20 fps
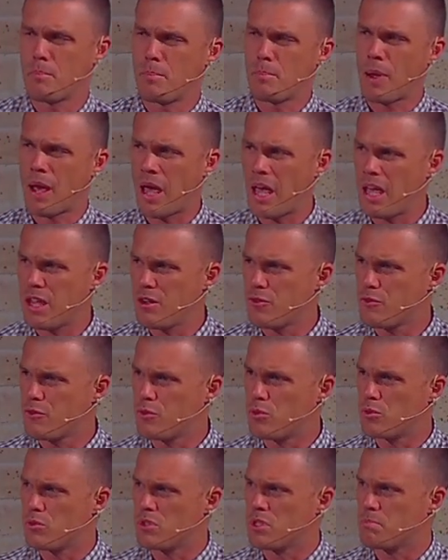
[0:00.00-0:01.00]

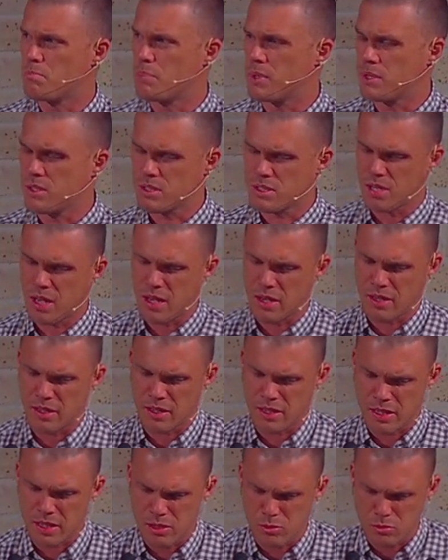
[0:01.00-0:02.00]
painful,
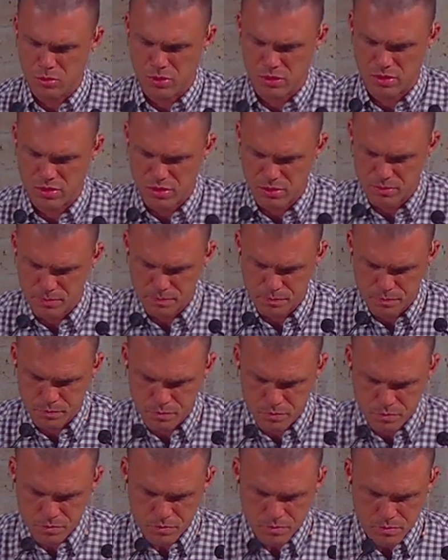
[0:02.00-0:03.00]
debilitating illness.
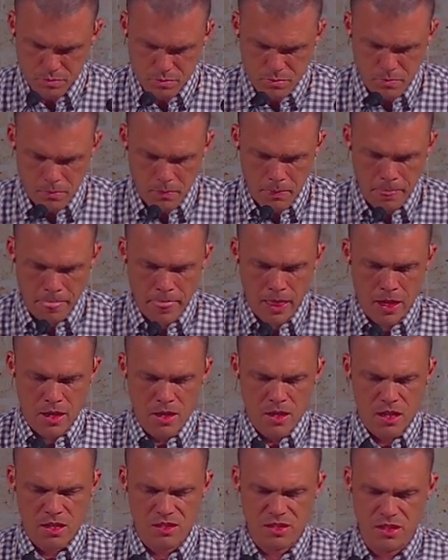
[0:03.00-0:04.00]

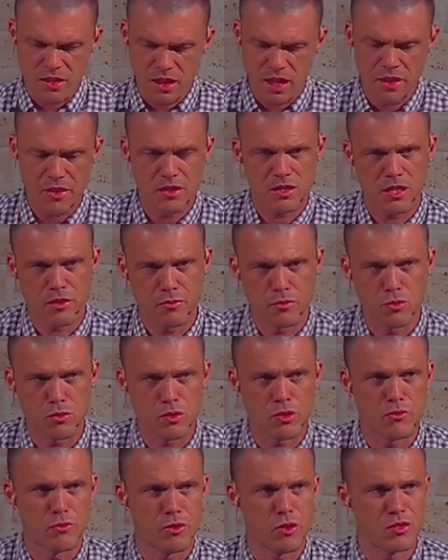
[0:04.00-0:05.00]
And still others have
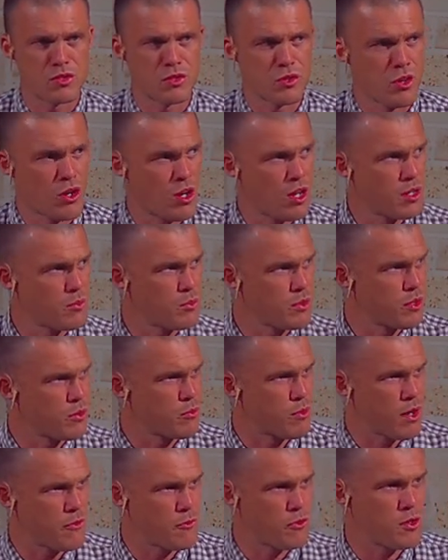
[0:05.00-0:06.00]
looked to verse 9 with the
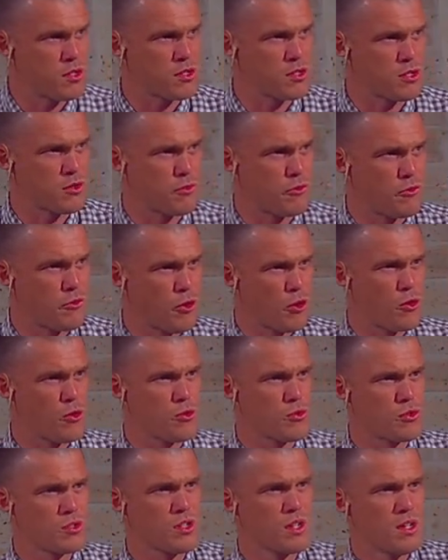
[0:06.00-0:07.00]
reference to
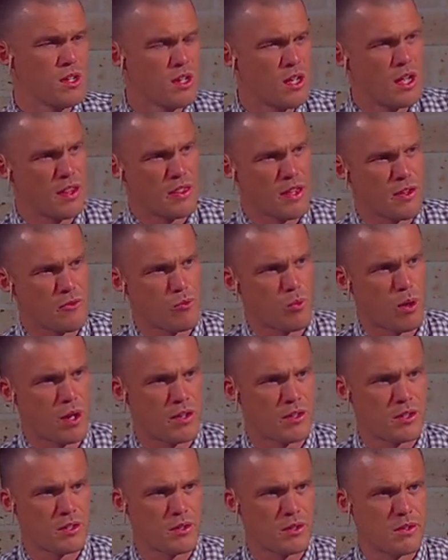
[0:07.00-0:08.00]
foes, and they've
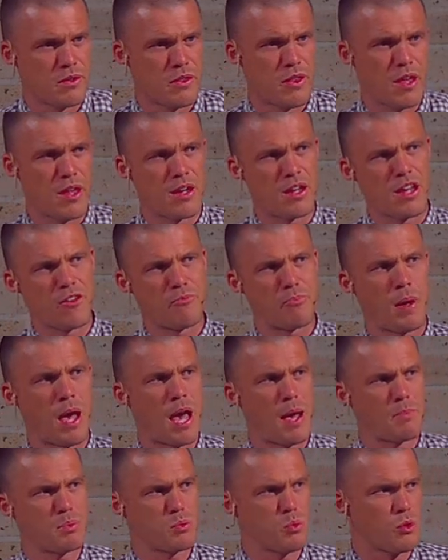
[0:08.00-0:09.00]
wondered that if
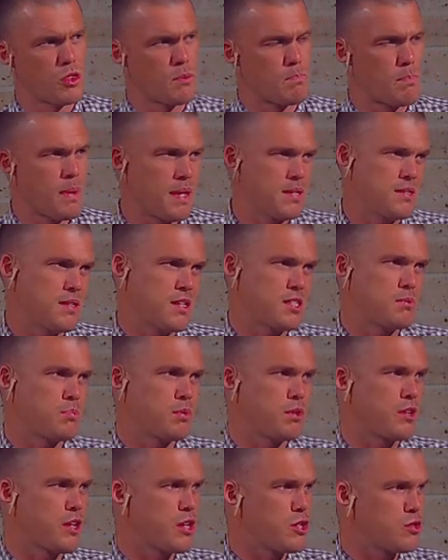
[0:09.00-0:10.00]
perhaps what the best
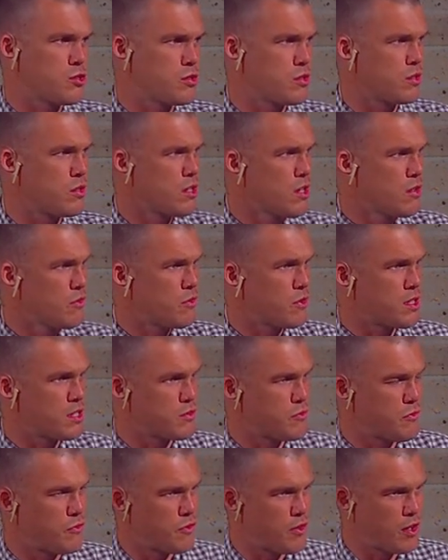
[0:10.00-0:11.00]
explanation for this
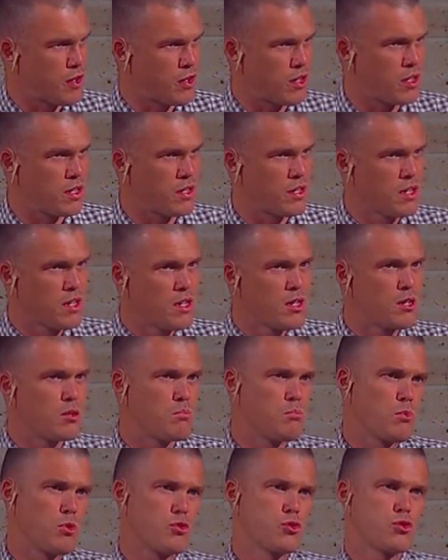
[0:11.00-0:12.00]
very
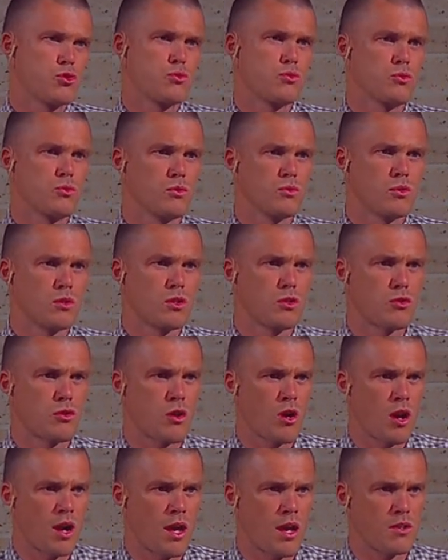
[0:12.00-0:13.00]
emotional
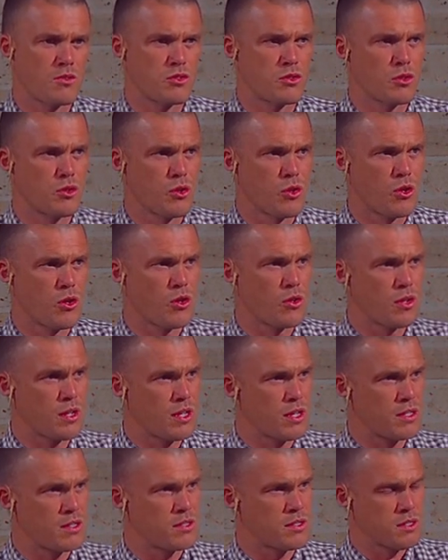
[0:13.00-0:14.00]
cry out to God
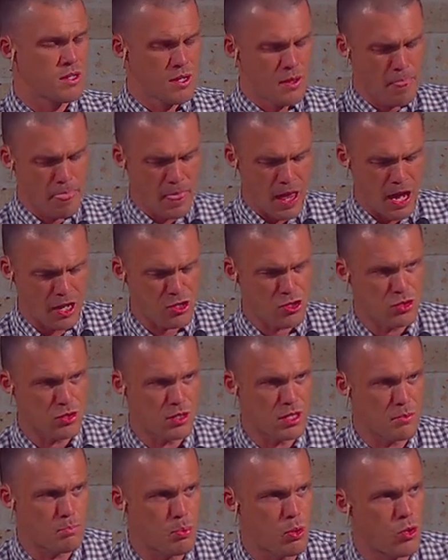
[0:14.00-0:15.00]
is
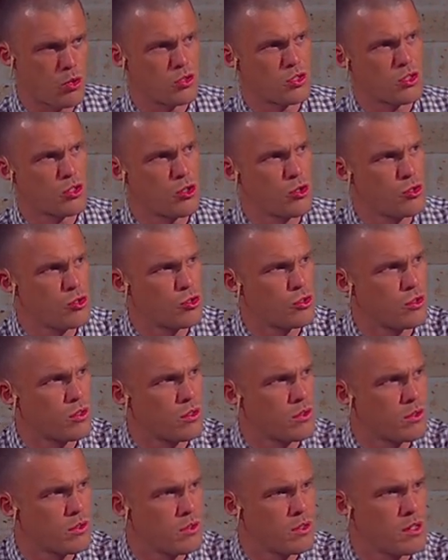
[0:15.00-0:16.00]
actually persecution.
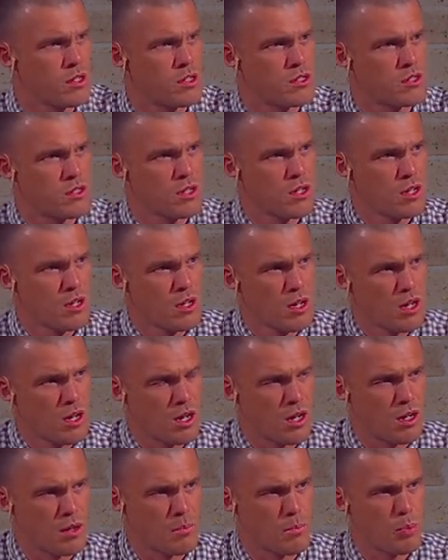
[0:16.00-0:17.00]
It's
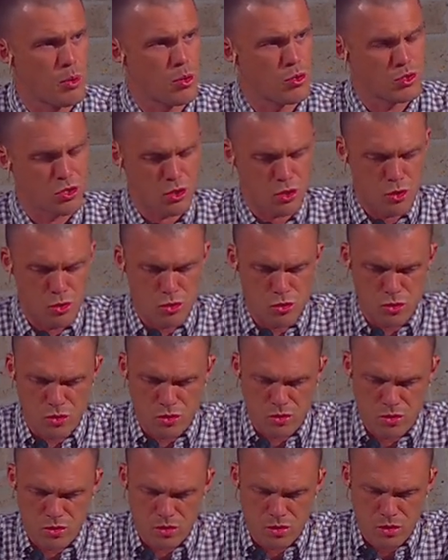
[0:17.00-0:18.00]

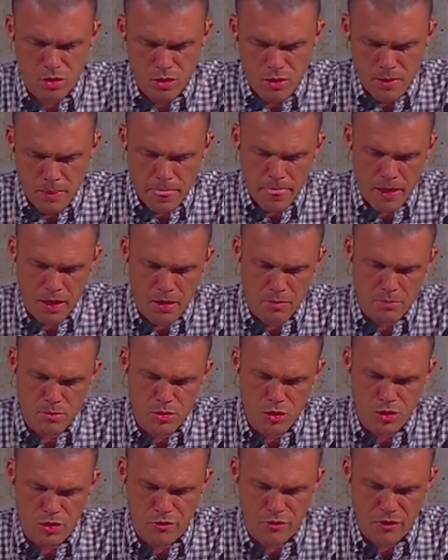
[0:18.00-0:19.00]
persecution
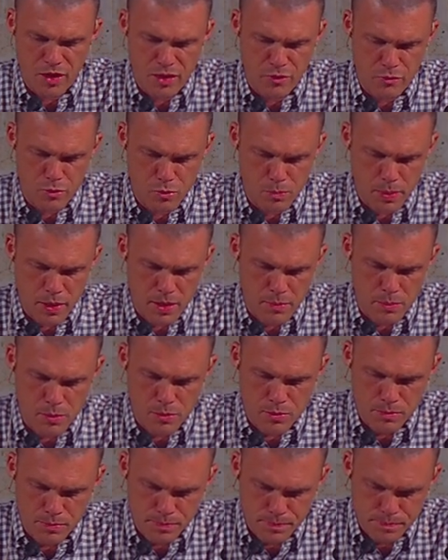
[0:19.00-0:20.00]
to the faithful people.